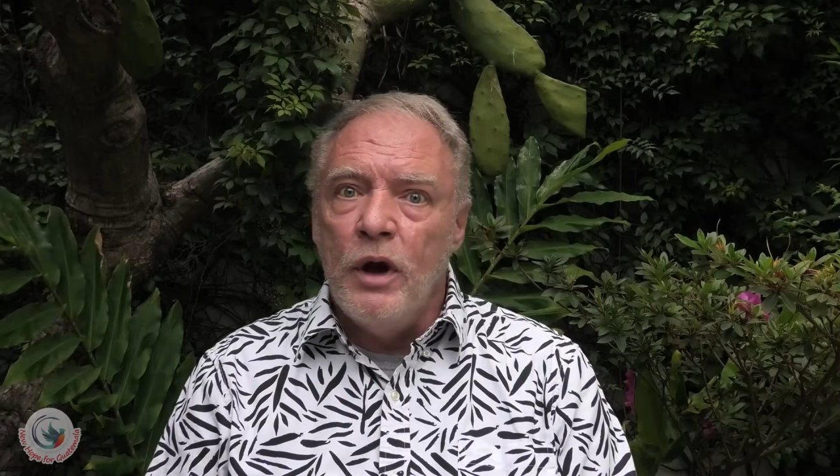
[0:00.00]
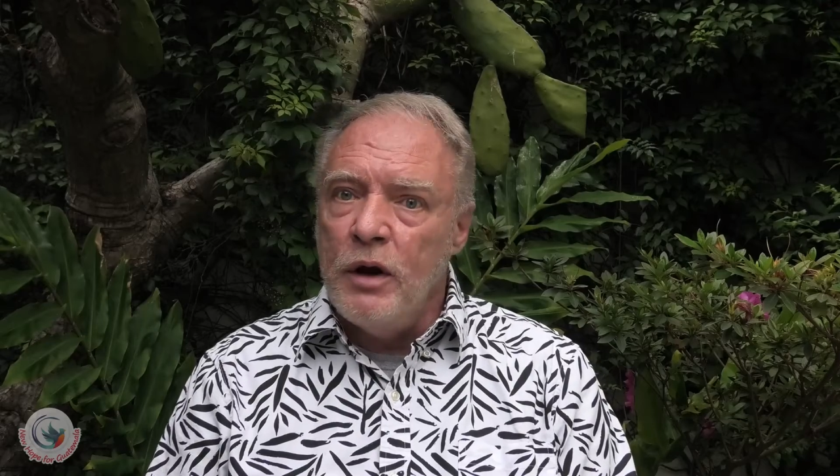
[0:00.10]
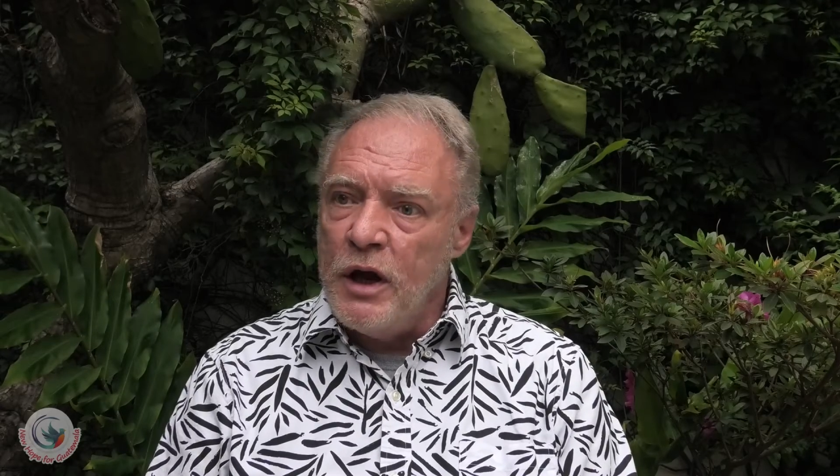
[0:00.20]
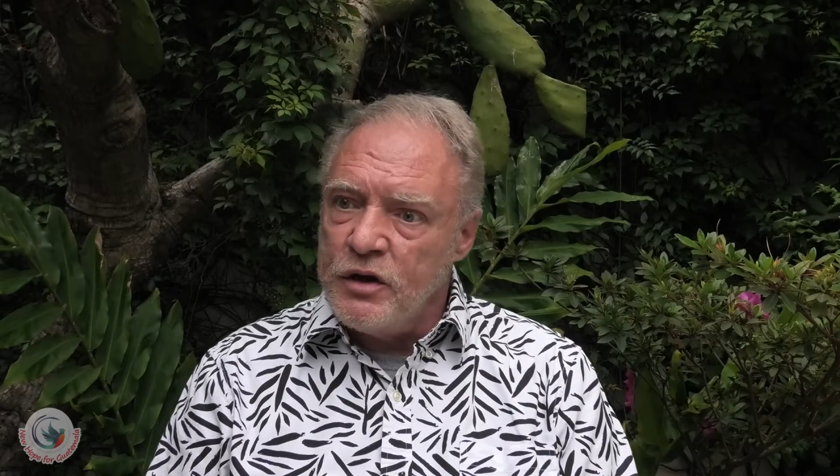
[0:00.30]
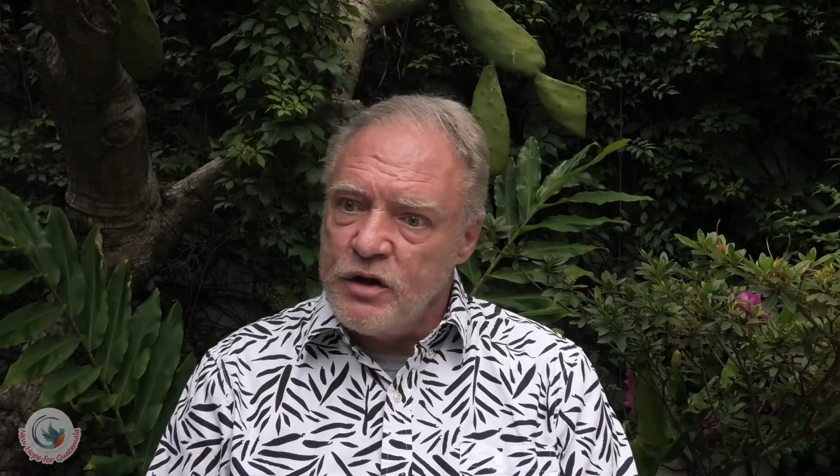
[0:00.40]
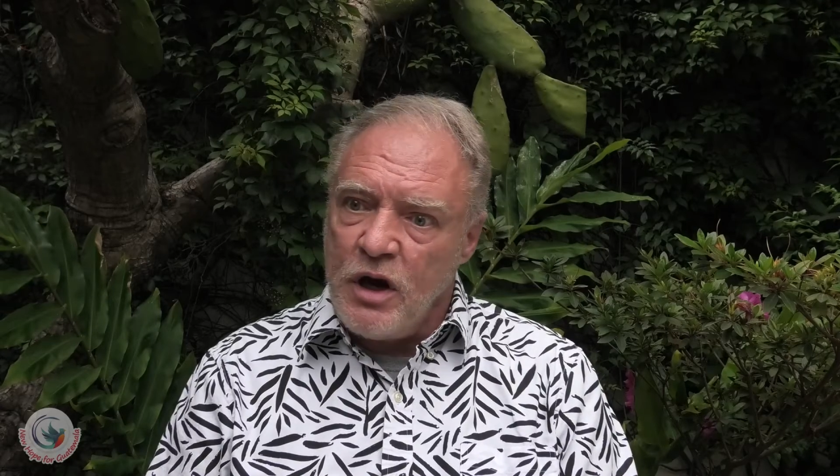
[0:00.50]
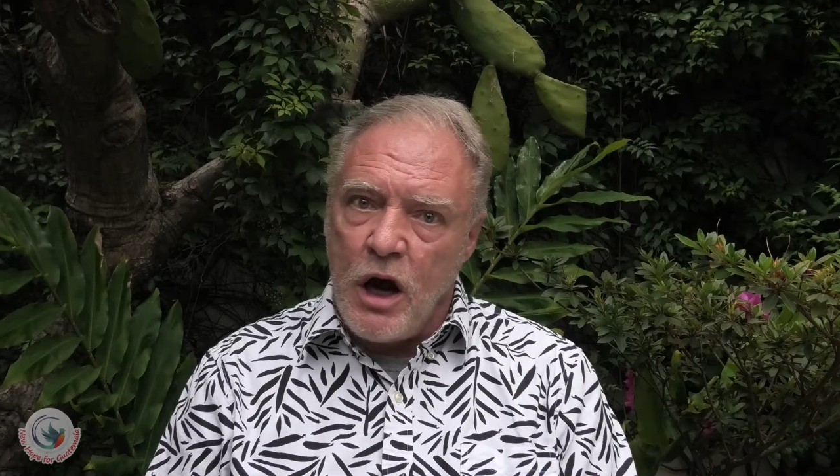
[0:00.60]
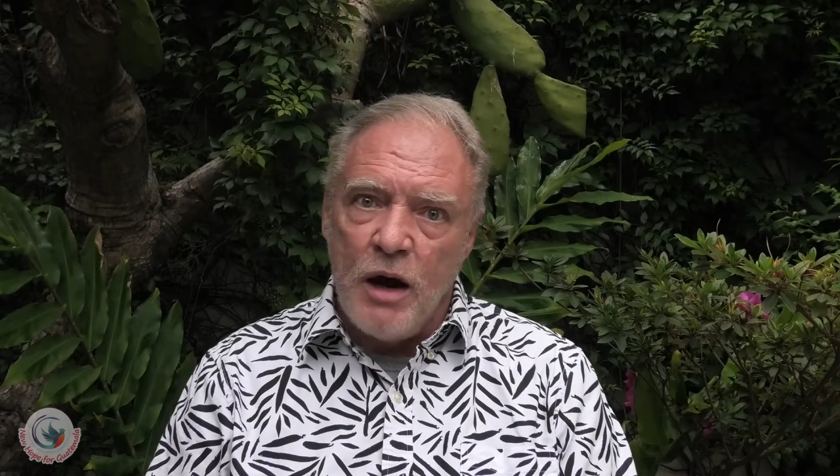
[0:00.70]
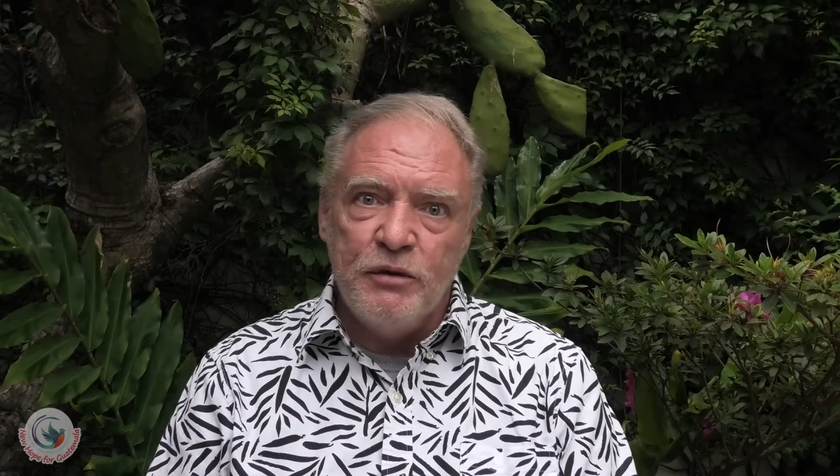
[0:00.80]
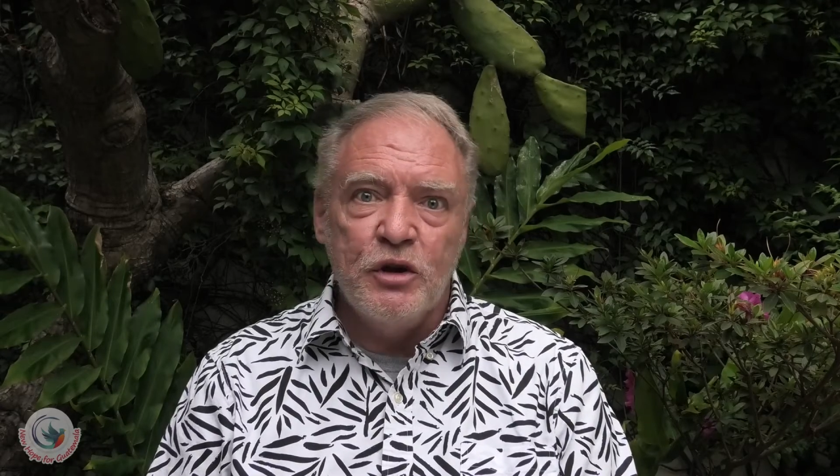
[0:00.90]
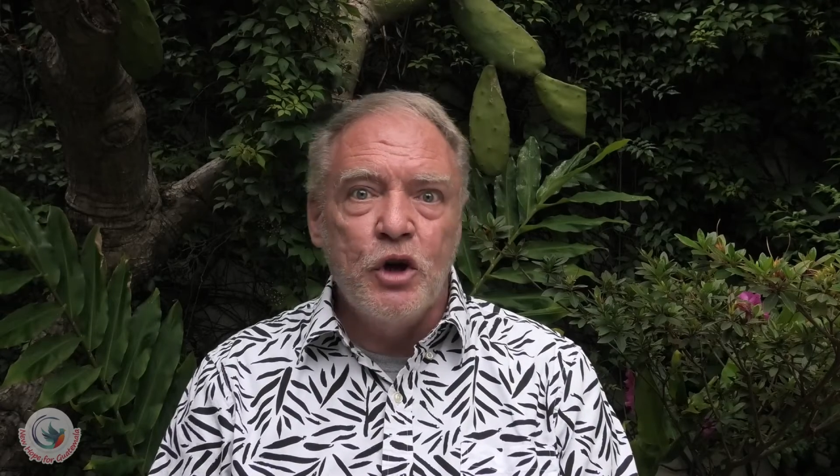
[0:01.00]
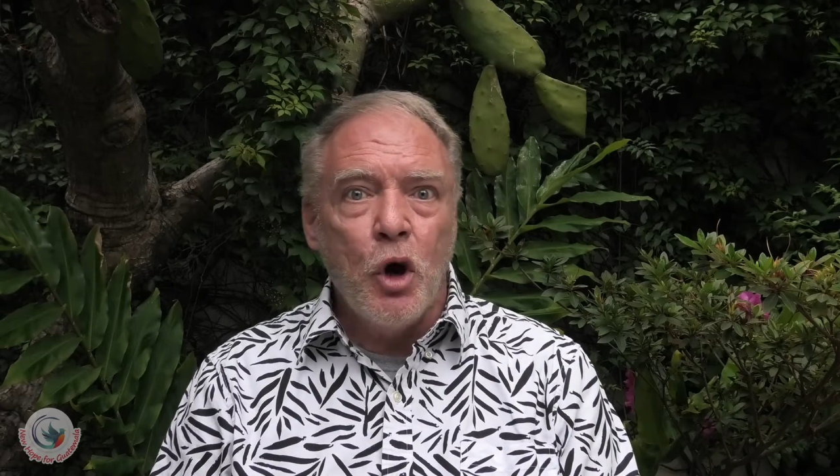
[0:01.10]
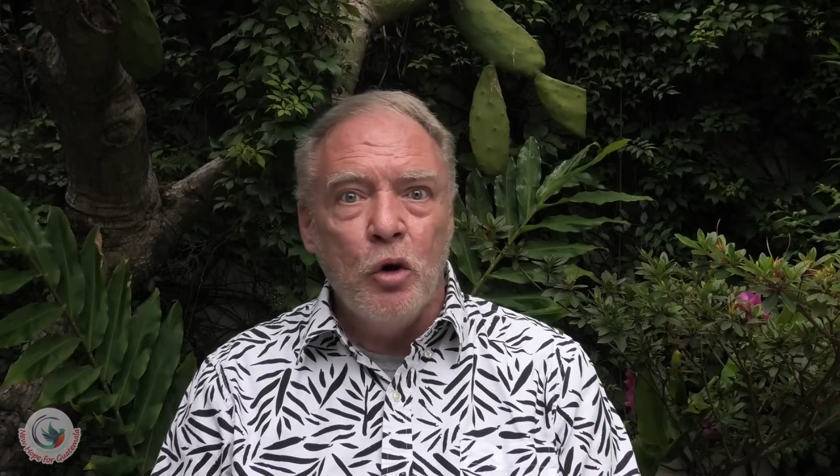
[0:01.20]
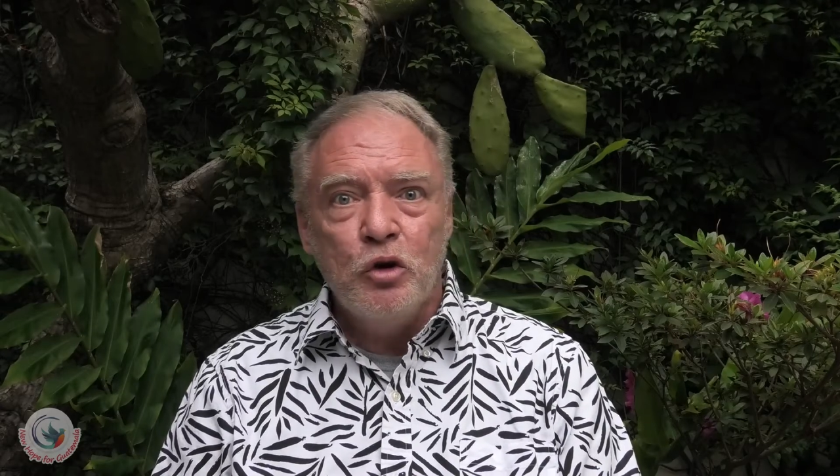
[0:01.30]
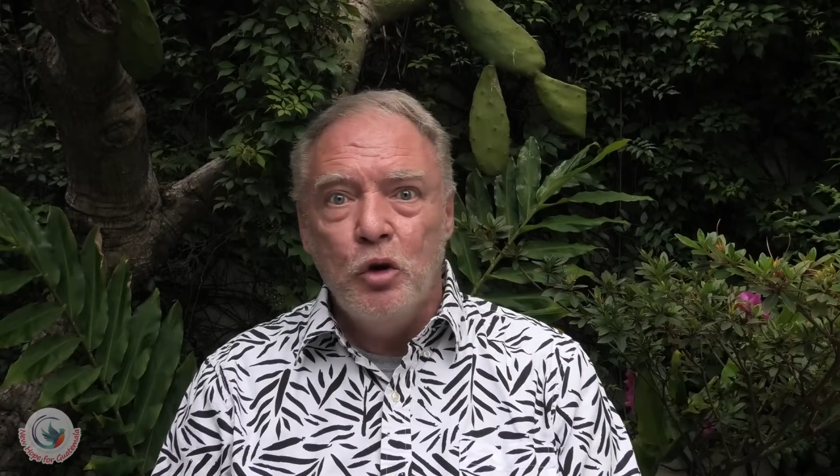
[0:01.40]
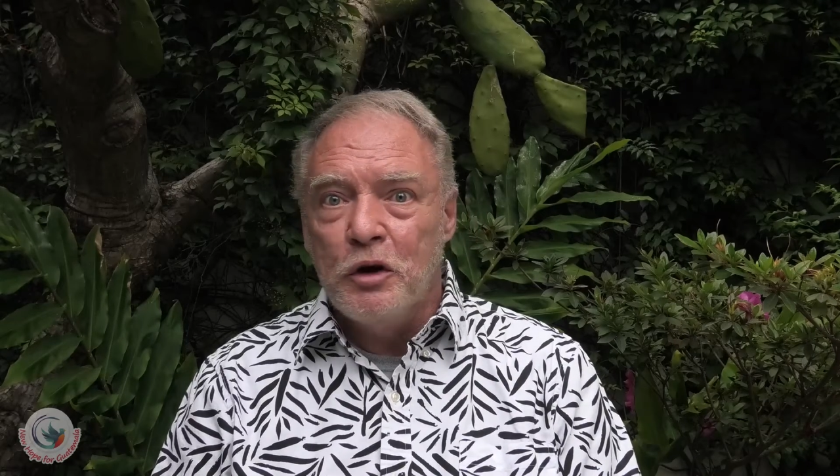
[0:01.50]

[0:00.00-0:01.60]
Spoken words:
it's time to go to